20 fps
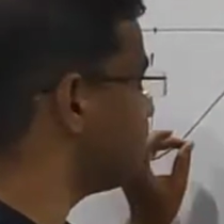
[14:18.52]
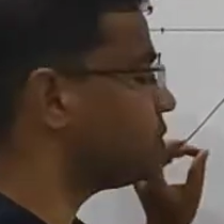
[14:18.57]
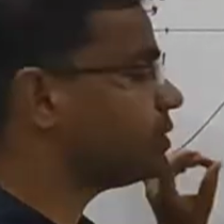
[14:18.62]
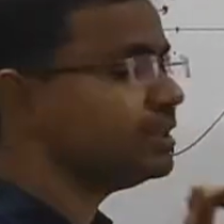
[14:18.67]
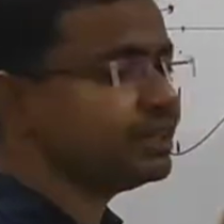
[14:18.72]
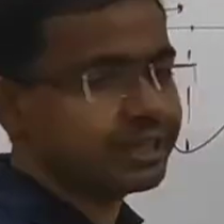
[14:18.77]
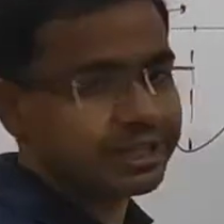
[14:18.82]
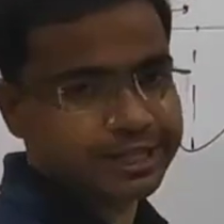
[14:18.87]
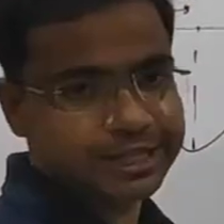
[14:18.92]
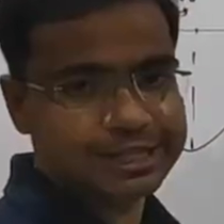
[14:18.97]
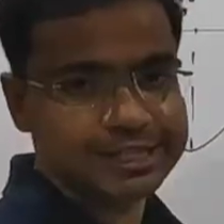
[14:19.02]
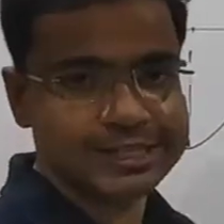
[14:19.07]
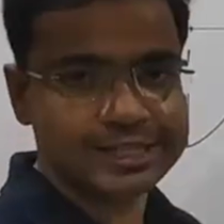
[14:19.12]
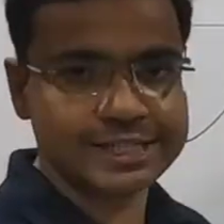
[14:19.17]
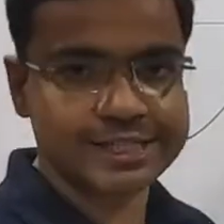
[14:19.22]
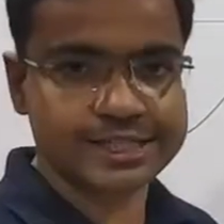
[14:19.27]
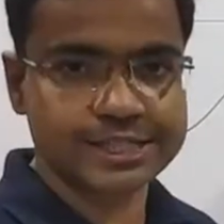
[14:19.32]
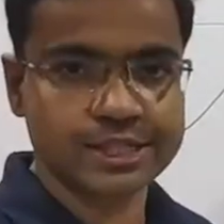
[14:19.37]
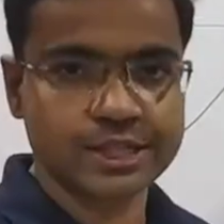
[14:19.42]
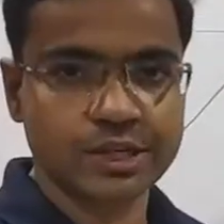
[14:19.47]

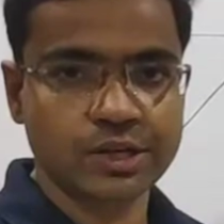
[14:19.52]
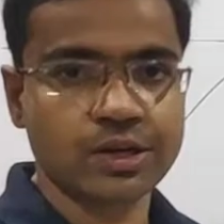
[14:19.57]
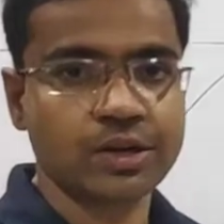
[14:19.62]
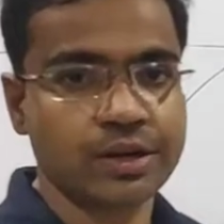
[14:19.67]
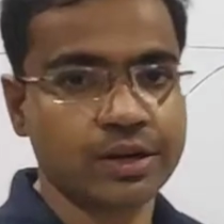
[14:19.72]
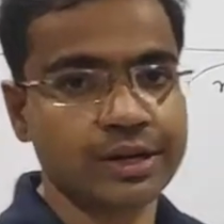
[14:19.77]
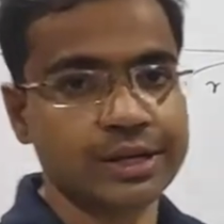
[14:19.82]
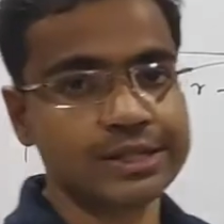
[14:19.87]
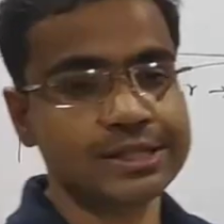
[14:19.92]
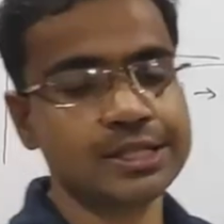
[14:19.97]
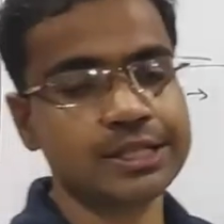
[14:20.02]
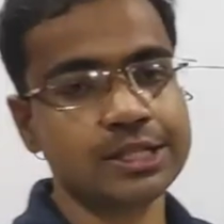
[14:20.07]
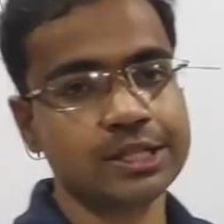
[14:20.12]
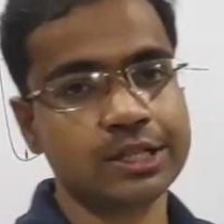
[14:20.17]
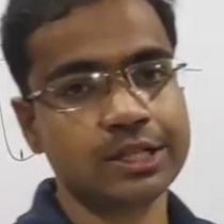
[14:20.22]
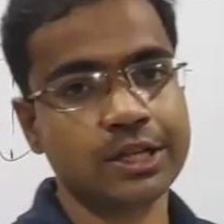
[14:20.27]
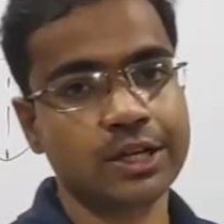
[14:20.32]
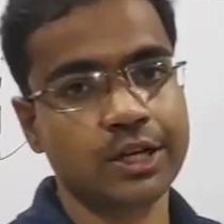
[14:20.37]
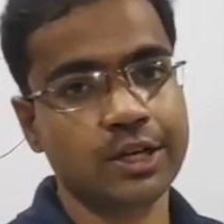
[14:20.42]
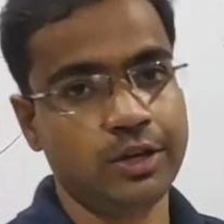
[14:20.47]
decreases, is it,
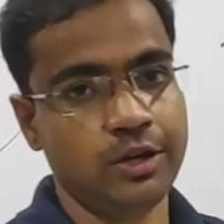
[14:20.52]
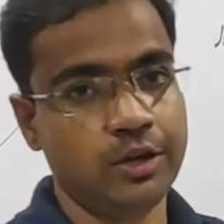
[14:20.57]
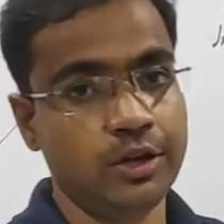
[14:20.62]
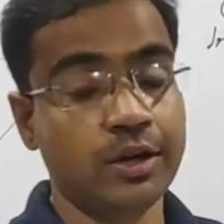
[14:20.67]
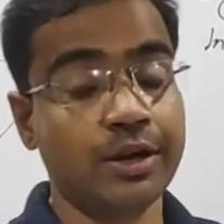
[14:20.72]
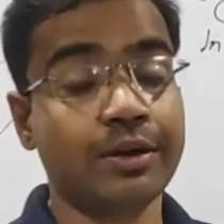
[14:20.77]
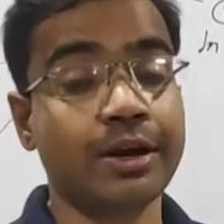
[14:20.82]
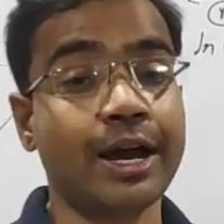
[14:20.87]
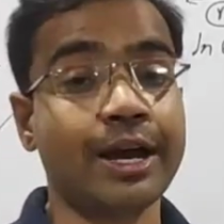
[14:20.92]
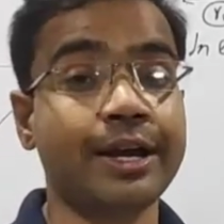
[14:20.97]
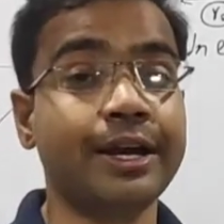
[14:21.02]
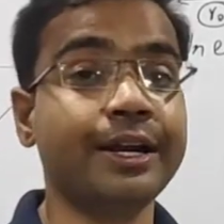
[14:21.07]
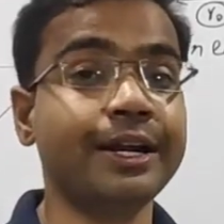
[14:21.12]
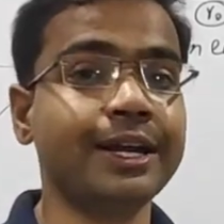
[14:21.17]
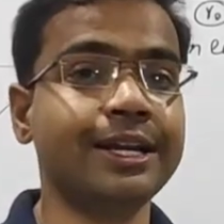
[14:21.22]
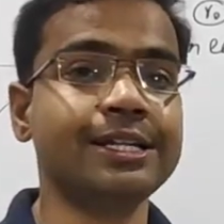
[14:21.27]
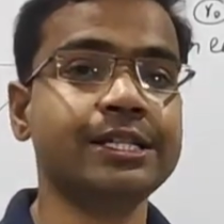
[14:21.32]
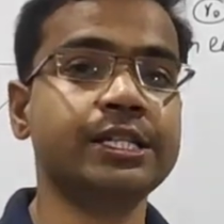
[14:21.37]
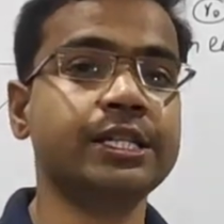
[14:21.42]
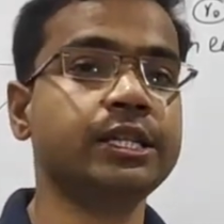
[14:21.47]
kinetic
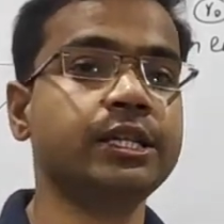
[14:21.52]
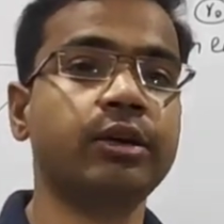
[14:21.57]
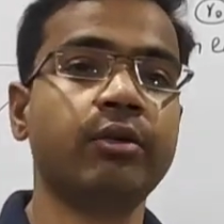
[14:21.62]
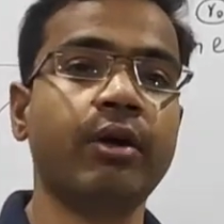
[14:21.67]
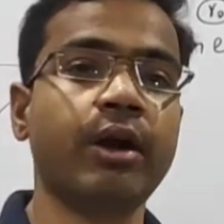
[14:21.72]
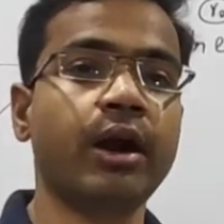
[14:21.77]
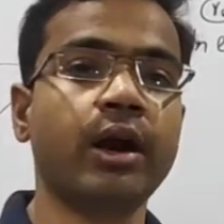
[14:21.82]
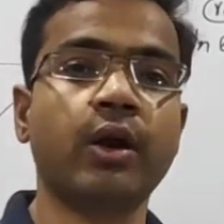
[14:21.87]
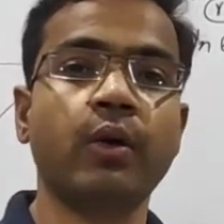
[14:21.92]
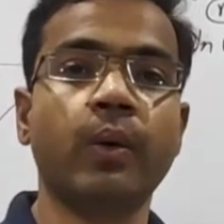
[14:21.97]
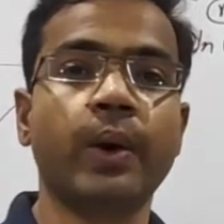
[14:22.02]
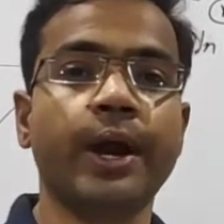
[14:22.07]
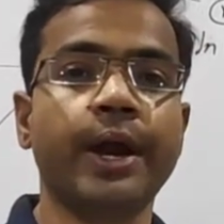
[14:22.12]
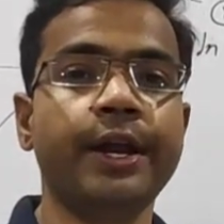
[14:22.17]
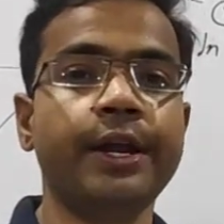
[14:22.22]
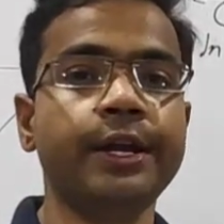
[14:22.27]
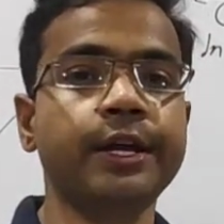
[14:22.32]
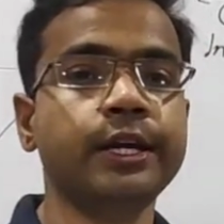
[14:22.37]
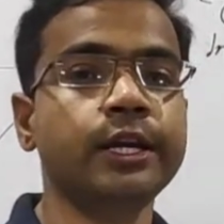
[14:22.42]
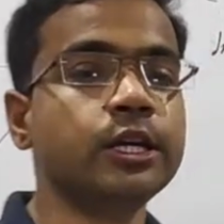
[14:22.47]
energy they
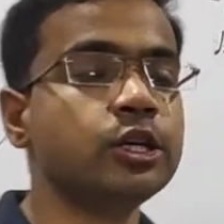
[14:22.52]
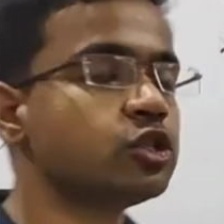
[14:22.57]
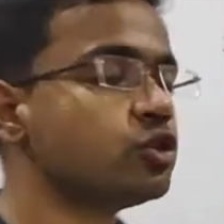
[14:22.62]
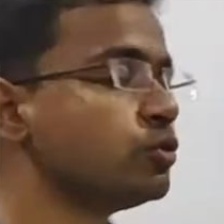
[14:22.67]
acquire. So